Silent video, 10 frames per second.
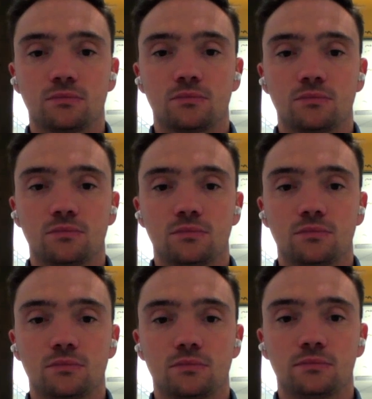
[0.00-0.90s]

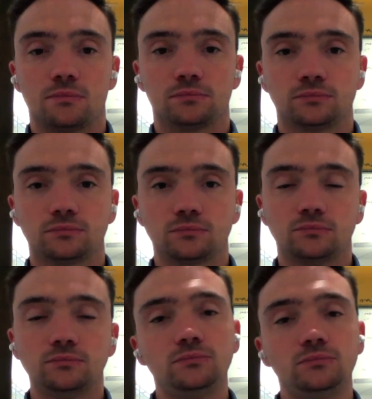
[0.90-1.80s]

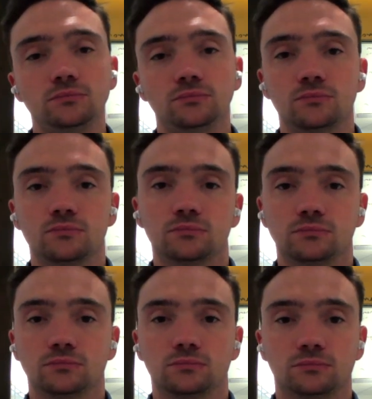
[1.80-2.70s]

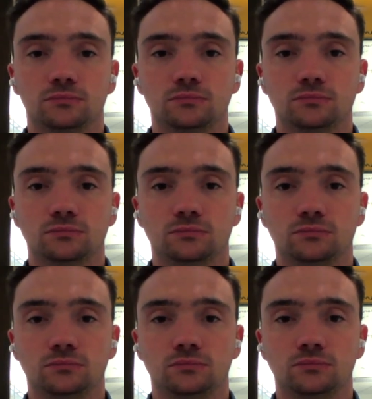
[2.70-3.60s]

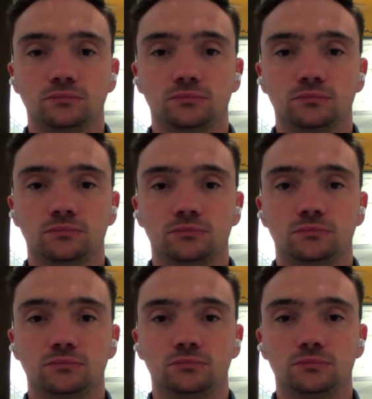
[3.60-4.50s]

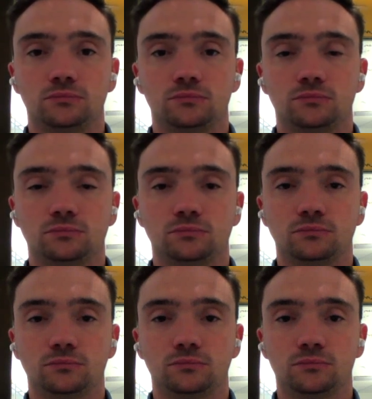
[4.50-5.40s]

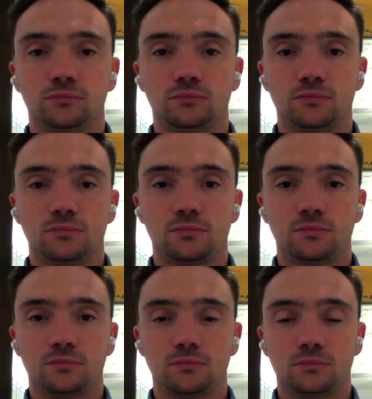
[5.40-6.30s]

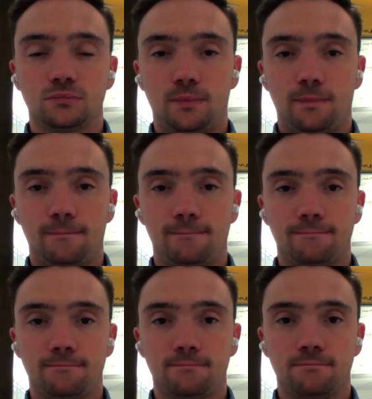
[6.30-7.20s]

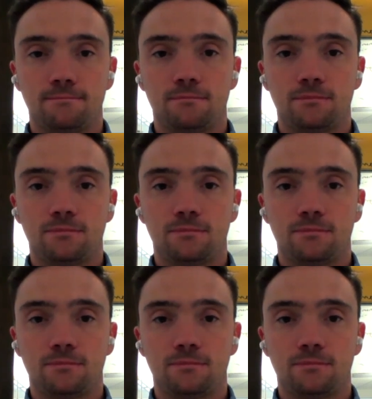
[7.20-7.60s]
(silent)